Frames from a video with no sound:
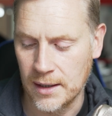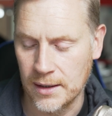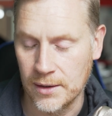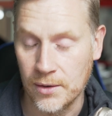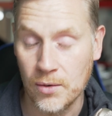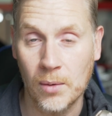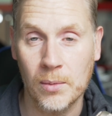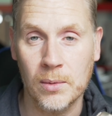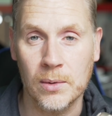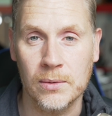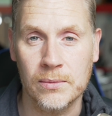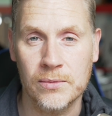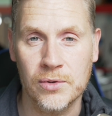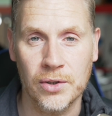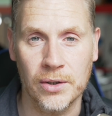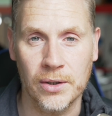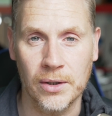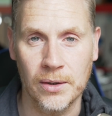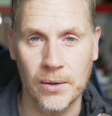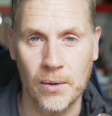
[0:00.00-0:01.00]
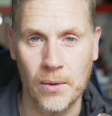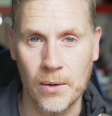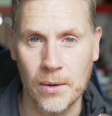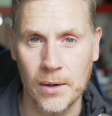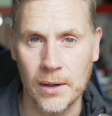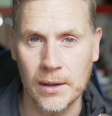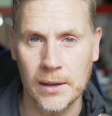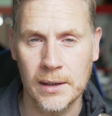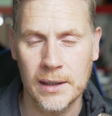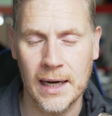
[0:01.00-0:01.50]
normal sugar
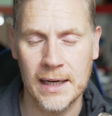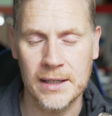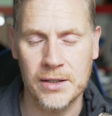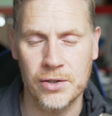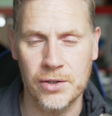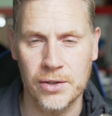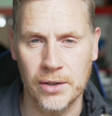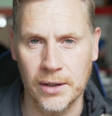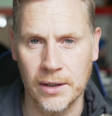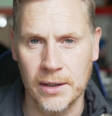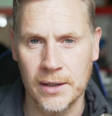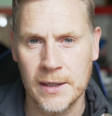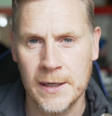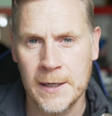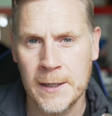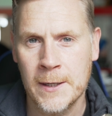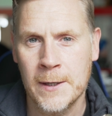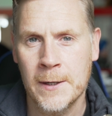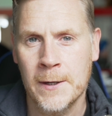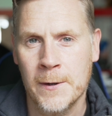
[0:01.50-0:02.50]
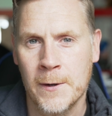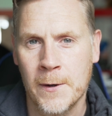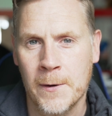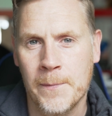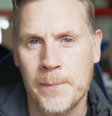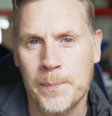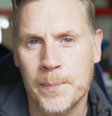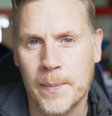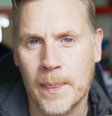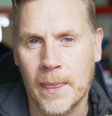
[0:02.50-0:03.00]
or caster sugar,
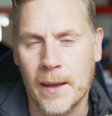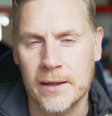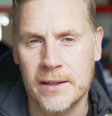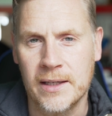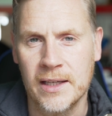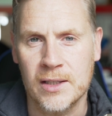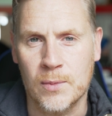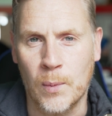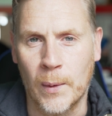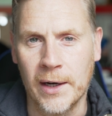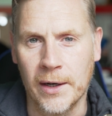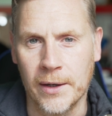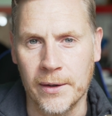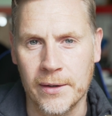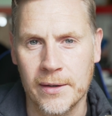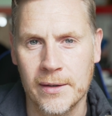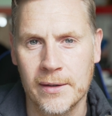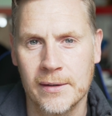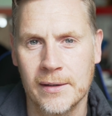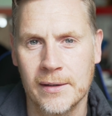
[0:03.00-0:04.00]
it tastes weird.